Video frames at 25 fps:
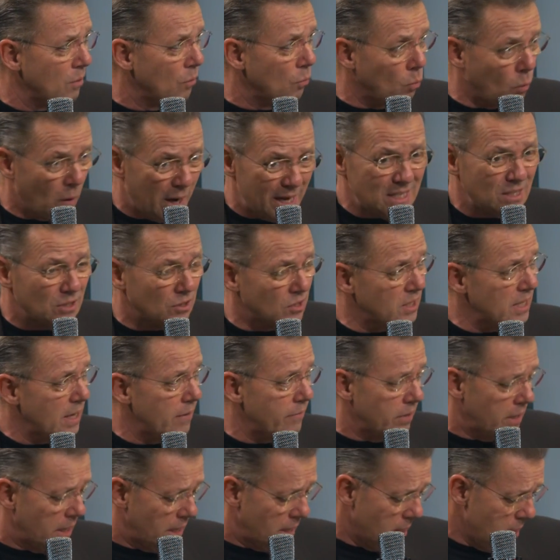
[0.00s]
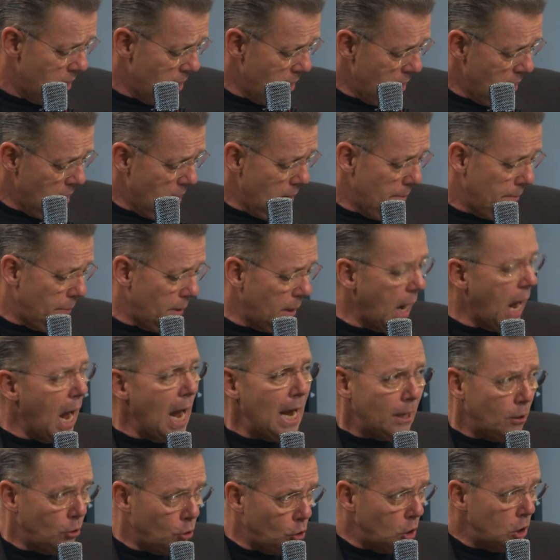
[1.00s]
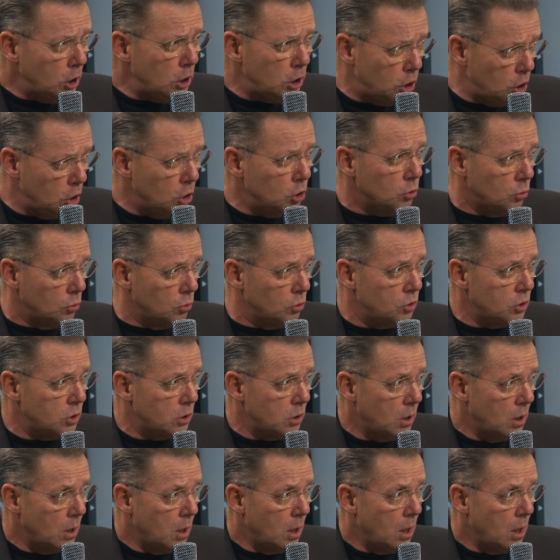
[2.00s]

wait till seventy. But I could use